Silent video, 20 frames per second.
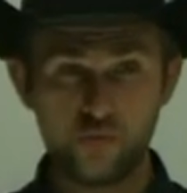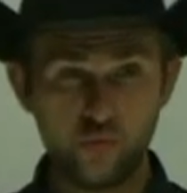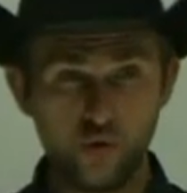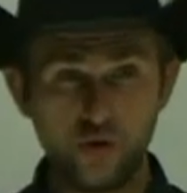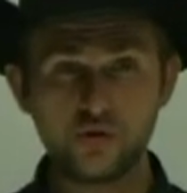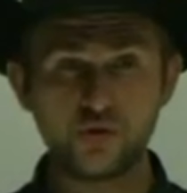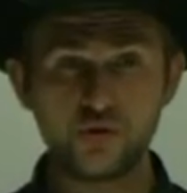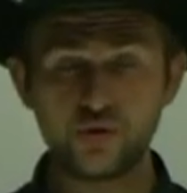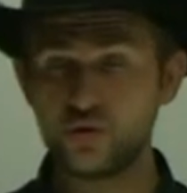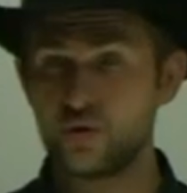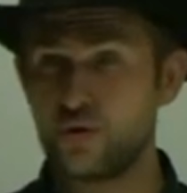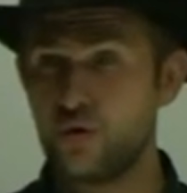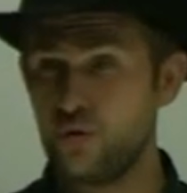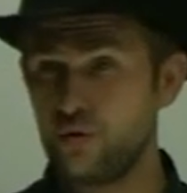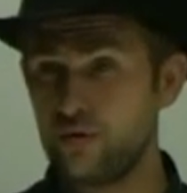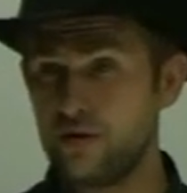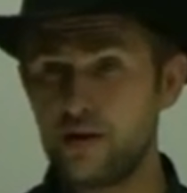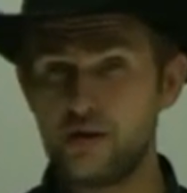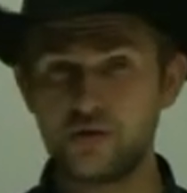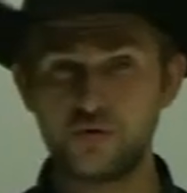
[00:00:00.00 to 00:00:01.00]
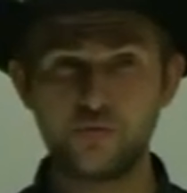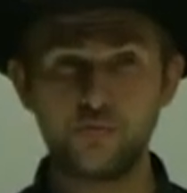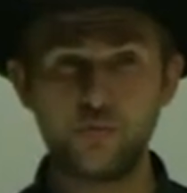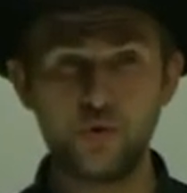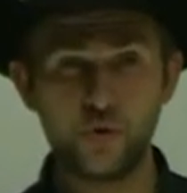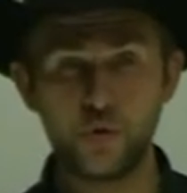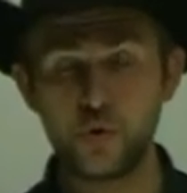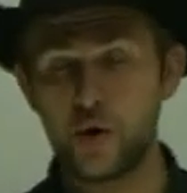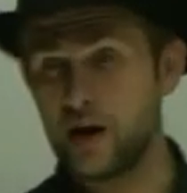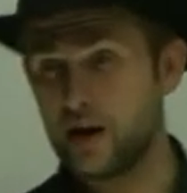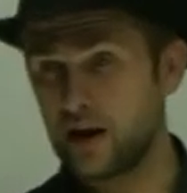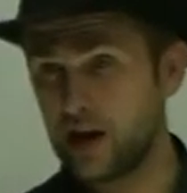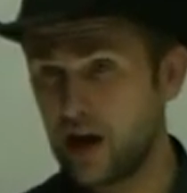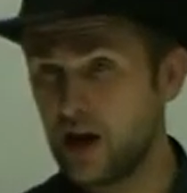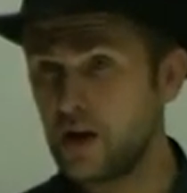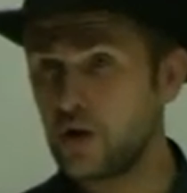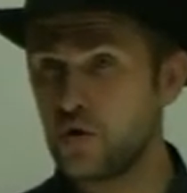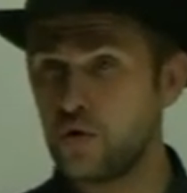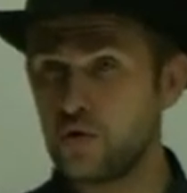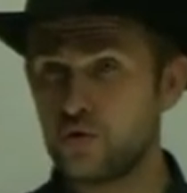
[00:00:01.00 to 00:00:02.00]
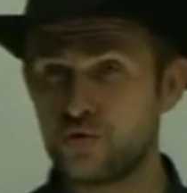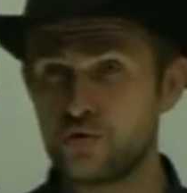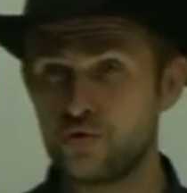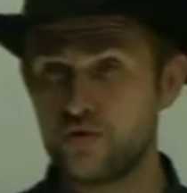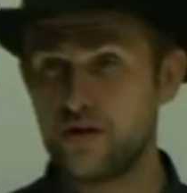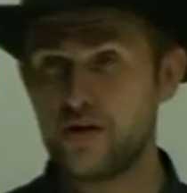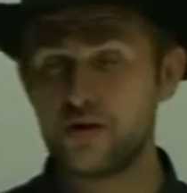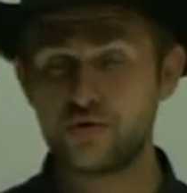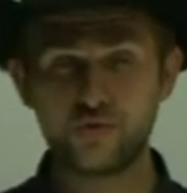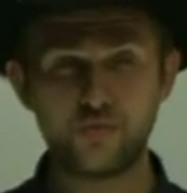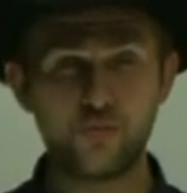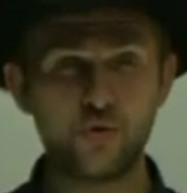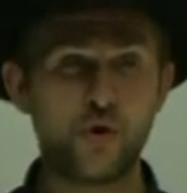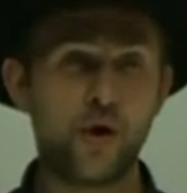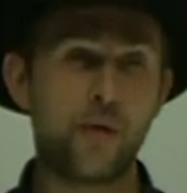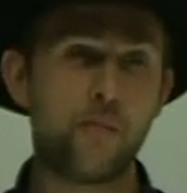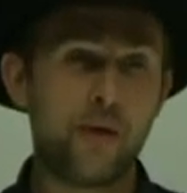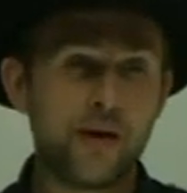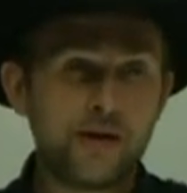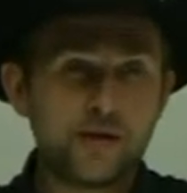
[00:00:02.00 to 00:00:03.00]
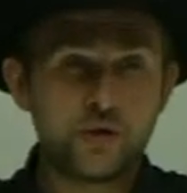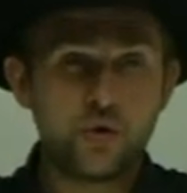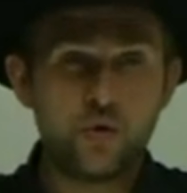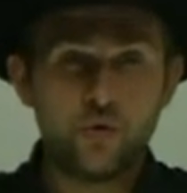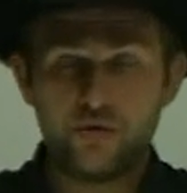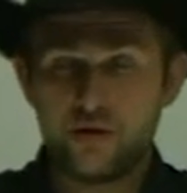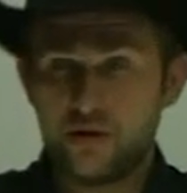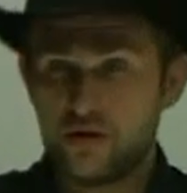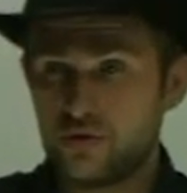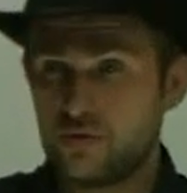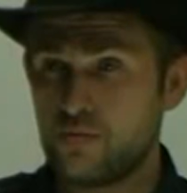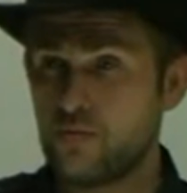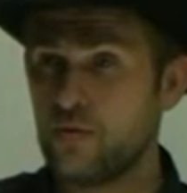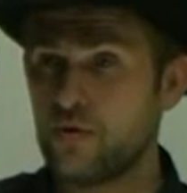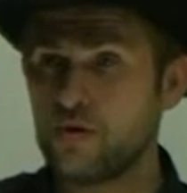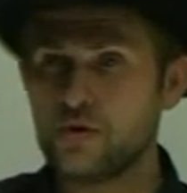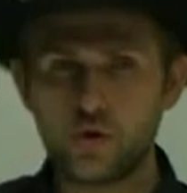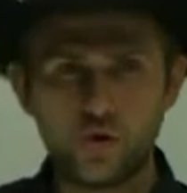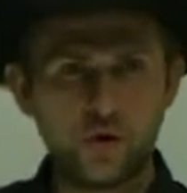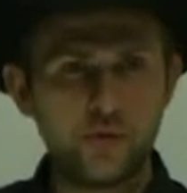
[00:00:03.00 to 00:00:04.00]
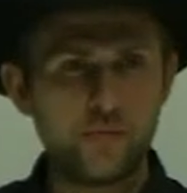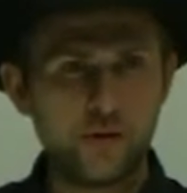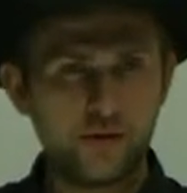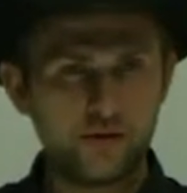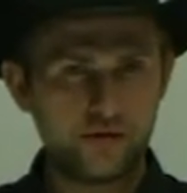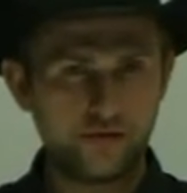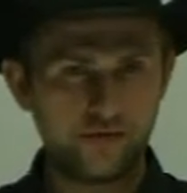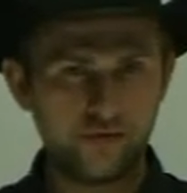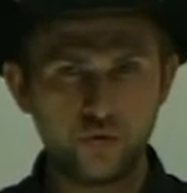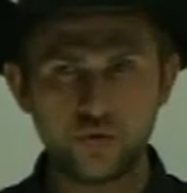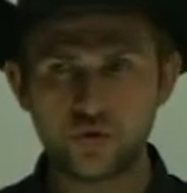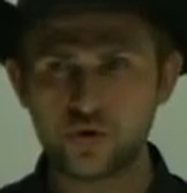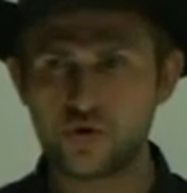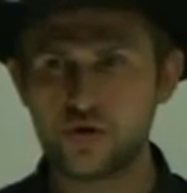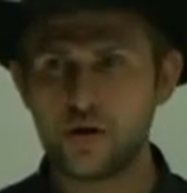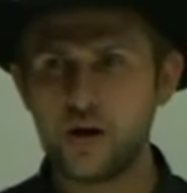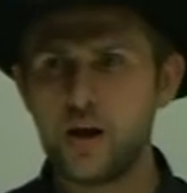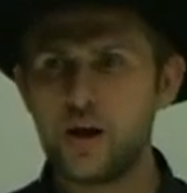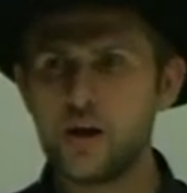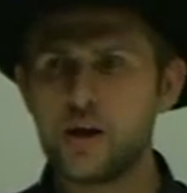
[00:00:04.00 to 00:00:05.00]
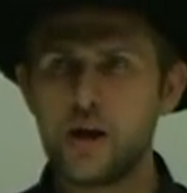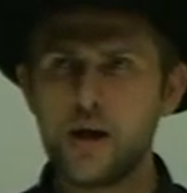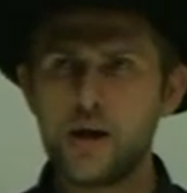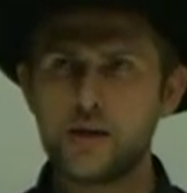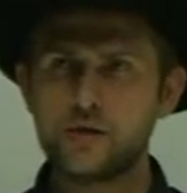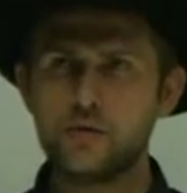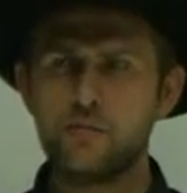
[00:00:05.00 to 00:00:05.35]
I want to go there tomorrow. I can go to there tomorrow. I must go there tomorrow. It's all about the future.